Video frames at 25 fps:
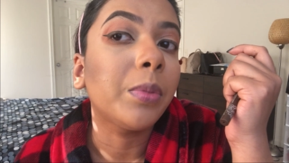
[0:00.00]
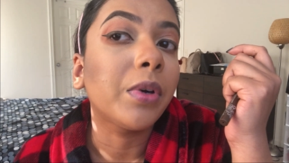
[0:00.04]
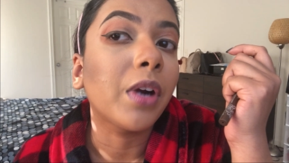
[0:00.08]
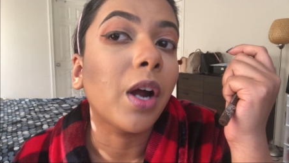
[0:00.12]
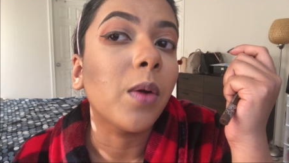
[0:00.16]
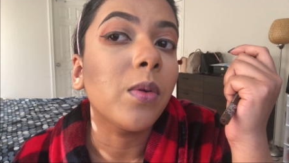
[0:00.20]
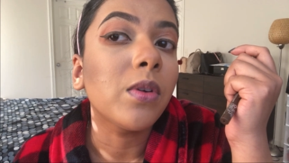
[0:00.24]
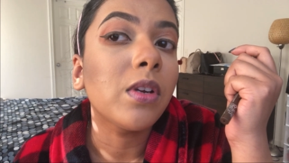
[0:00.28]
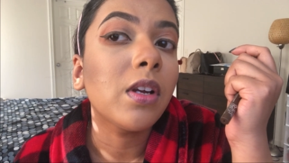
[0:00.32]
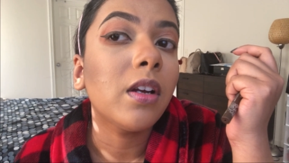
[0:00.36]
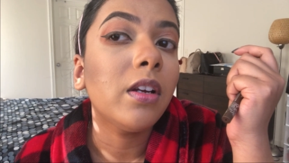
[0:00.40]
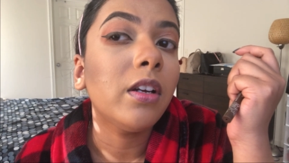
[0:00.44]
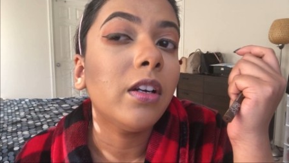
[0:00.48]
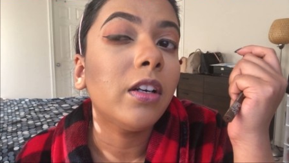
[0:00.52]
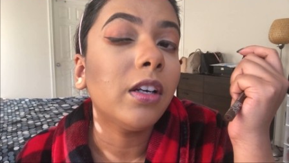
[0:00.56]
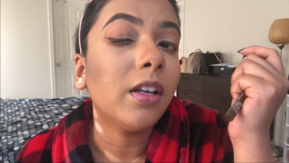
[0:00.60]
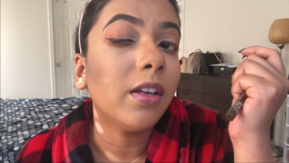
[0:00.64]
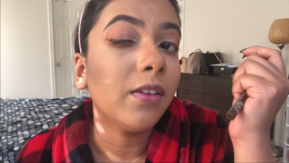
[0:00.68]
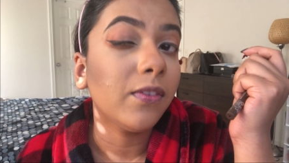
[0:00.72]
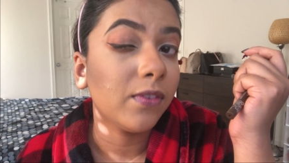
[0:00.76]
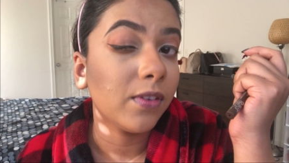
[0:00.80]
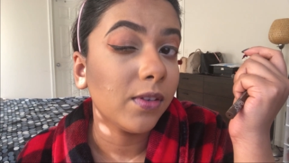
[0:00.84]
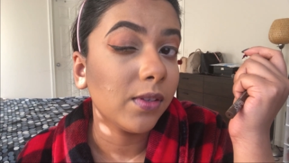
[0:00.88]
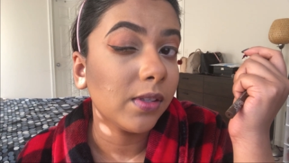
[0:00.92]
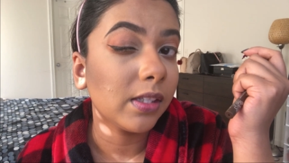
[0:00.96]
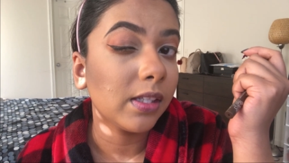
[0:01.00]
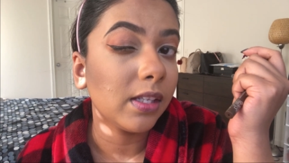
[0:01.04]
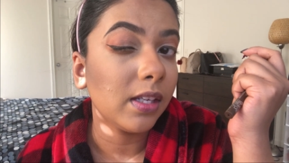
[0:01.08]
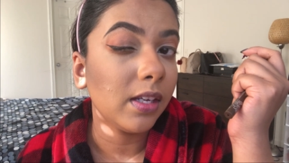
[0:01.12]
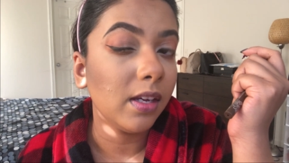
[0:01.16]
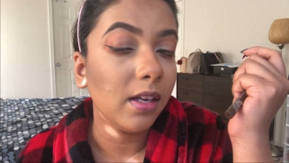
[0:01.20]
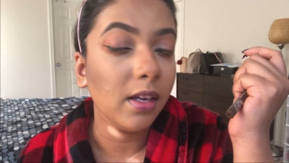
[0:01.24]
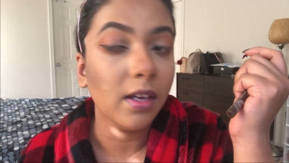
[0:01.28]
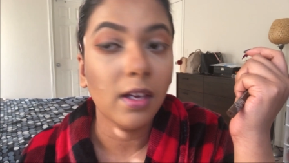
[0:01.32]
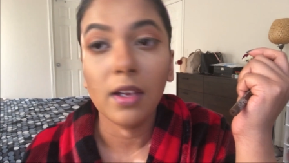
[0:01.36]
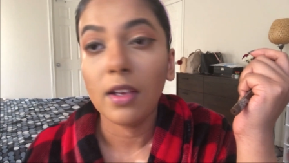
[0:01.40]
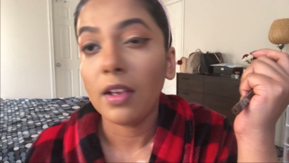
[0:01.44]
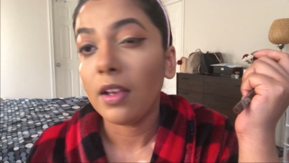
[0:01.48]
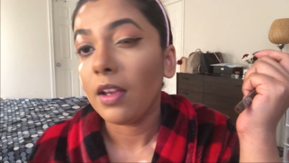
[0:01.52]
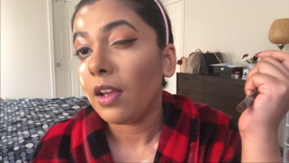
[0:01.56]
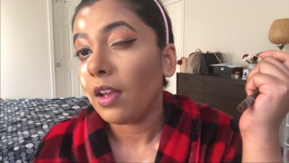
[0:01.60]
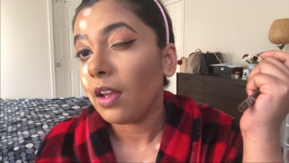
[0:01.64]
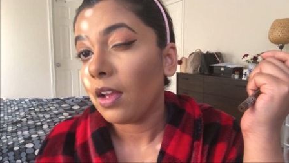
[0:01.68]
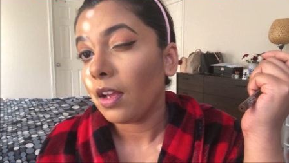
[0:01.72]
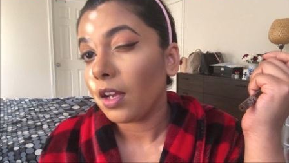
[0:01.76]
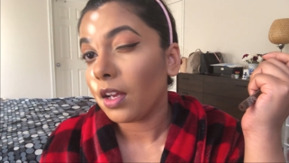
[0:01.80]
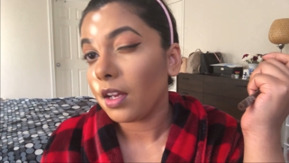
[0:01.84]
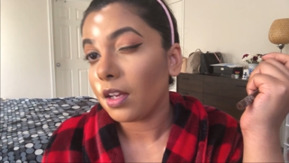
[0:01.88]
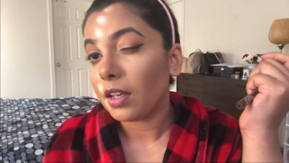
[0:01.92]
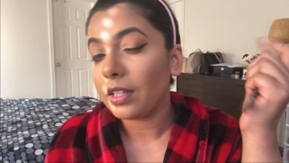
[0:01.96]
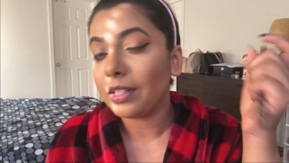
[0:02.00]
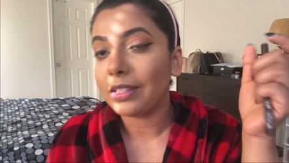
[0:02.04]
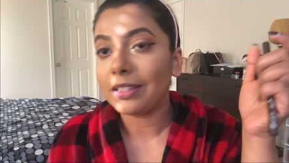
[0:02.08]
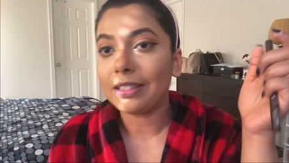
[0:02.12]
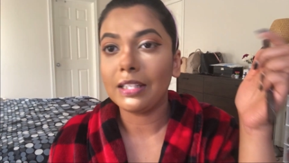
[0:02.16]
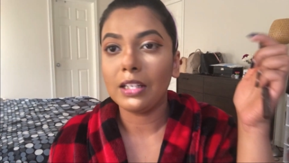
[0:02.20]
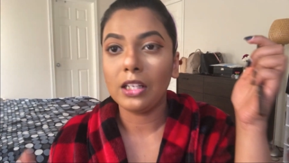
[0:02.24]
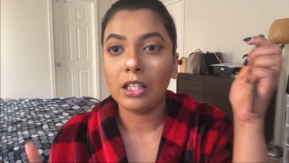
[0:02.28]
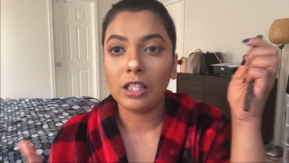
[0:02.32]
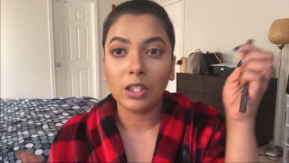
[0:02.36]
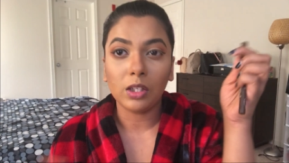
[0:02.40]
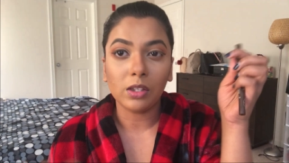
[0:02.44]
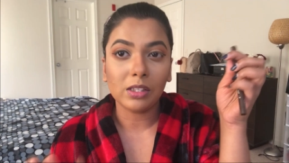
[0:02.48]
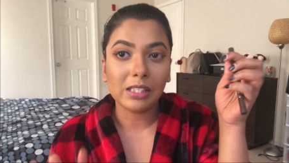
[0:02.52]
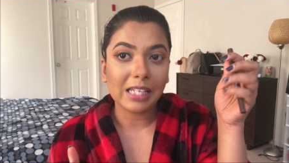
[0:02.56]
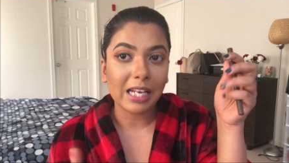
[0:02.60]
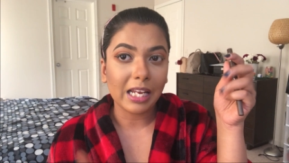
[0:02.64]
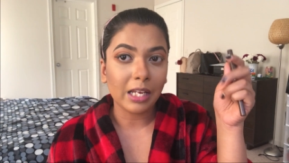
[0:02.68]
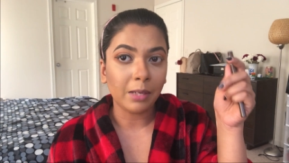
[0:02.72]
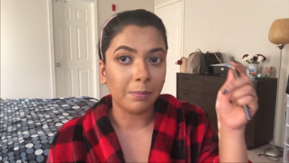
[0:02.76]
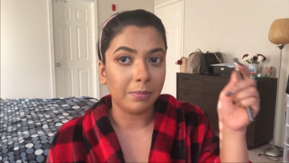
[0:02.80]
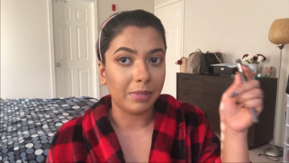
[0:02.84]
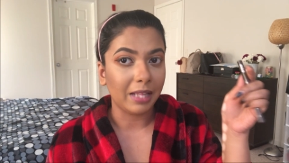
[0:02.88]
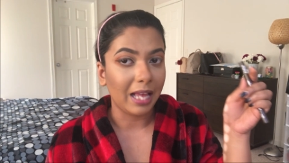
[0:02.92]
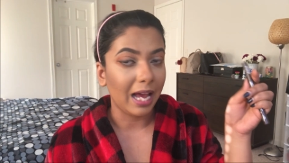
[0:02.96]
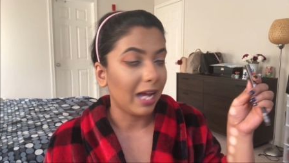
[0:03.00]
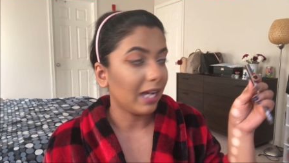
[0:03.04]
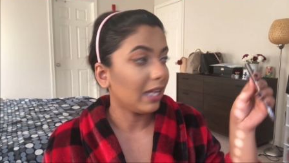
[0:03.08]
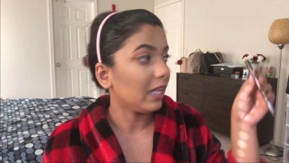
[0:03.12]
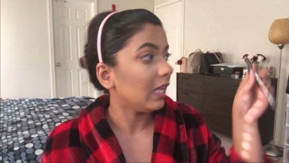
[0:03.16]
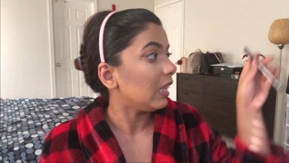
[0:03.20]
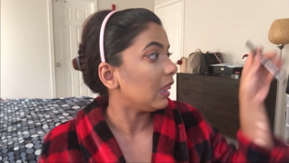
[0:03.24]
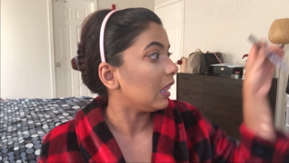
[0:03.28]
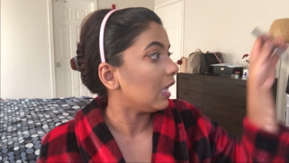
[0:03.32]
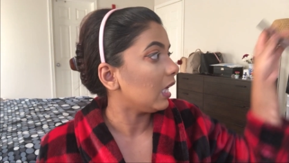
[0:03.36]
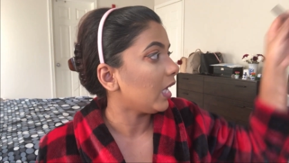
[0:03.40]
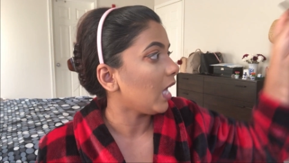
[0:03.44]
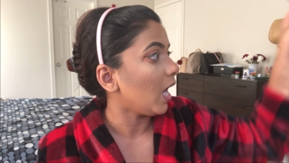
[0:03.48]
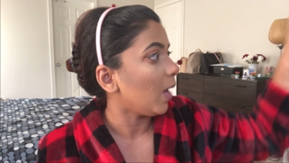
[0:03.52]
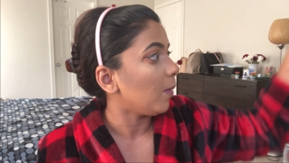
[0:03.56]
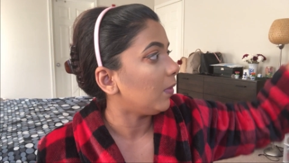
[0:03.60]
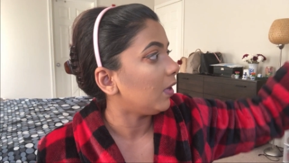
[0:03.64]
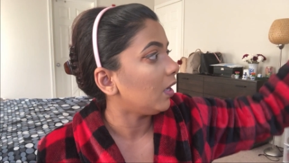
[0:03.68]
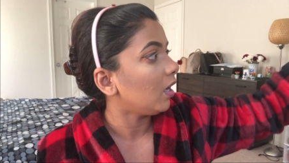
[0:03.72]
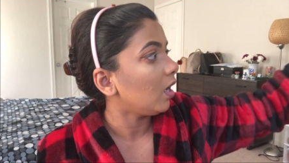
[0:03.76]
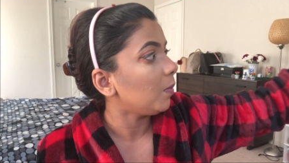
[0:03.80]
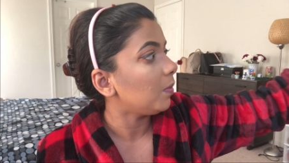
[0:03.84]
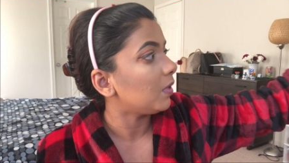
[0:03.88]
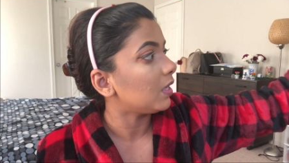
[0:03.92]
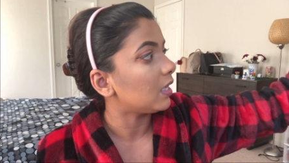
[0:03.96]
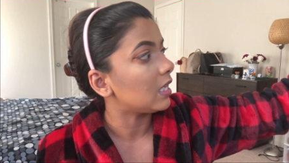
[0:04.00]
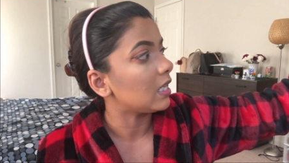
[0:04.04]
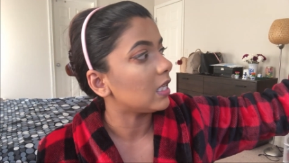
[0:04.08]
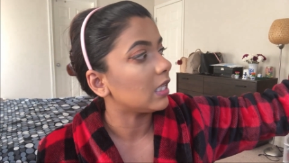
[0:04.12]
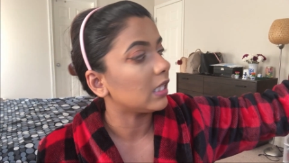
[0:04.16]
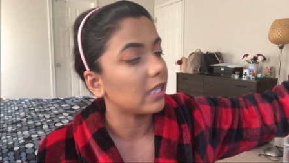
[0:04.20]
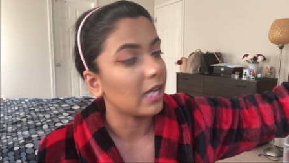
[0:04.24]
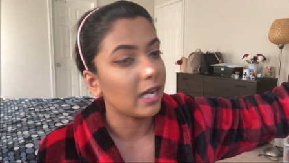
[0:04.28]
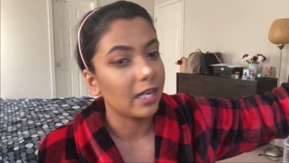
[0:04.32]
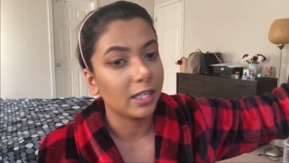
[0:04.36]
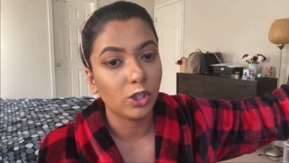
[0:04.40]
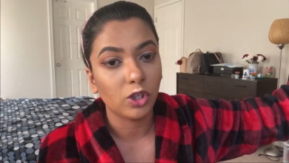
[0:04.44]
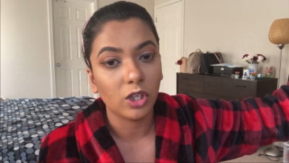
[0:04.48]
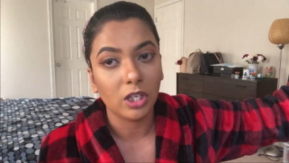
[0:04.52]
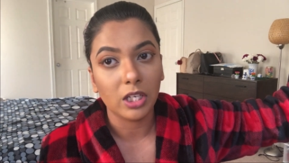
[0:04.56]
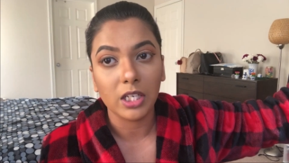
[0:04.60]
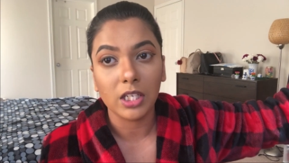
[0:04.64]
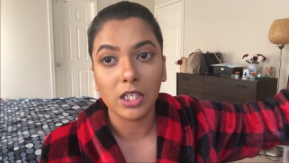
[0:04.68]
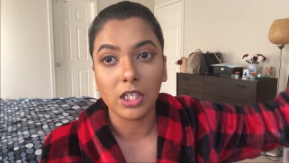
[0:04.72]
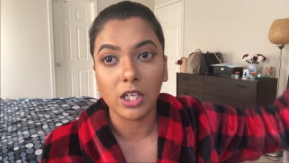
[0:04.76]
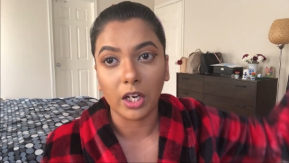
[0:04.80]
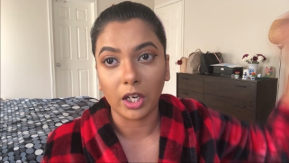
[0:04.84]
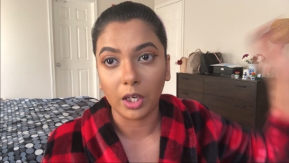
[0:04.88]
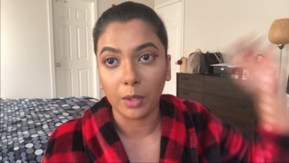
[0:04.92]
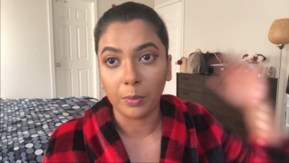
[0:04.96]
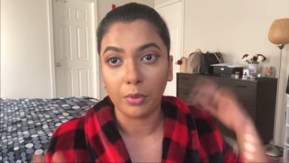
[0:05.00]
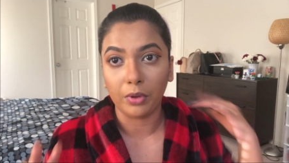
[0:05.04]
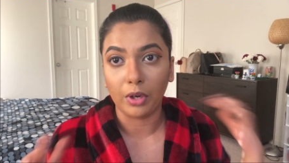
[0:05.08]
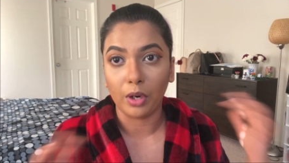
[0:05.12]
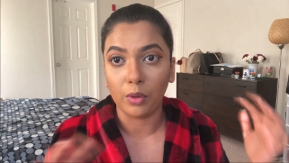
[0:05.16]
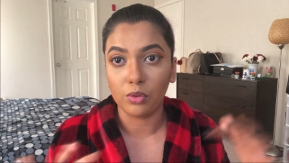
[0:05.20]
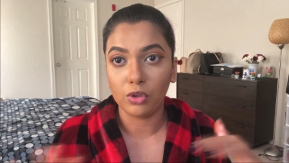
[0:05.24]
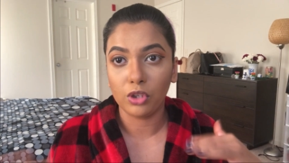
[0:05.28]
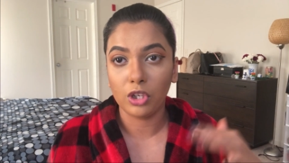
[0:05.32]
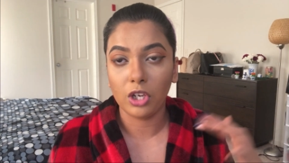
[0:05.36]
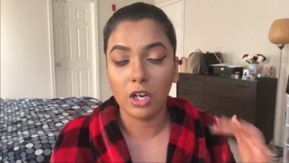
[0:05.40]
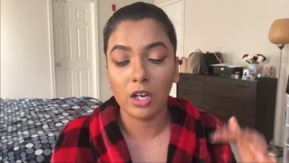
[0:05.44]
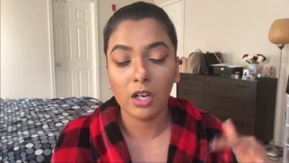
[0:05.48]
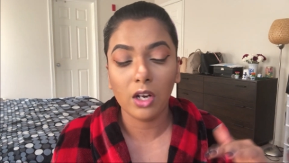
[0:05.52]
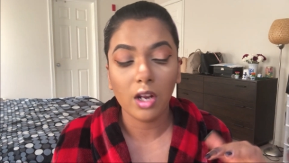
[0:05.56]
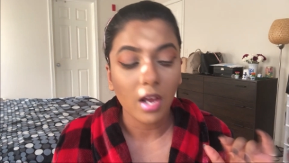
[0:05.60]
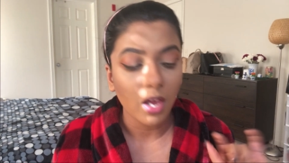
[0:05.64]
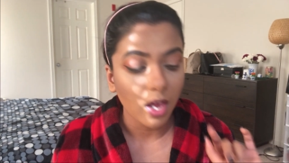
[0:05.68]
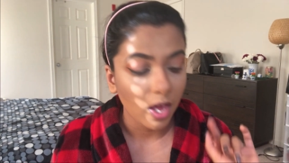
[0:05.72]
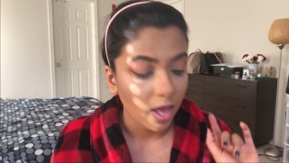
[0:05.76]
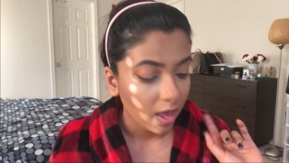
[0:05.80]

brown color. If you see, it looks like black in the camera, but it is actually dark brown shade.